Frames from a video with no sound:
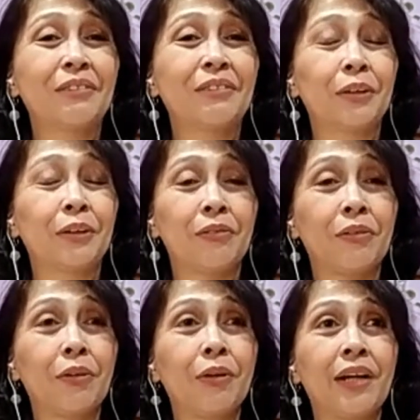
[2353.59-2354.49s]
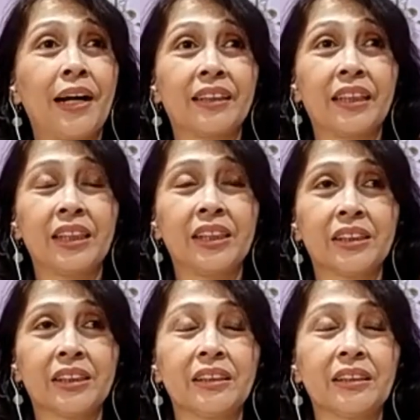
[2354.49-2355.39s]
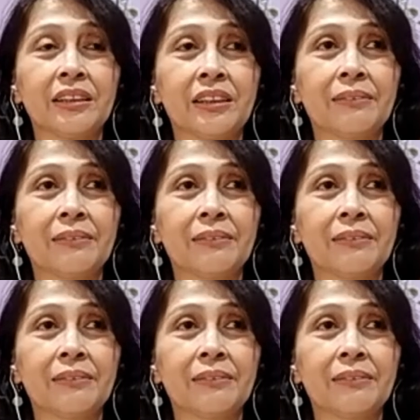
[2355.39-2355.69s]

For the 4 archangels.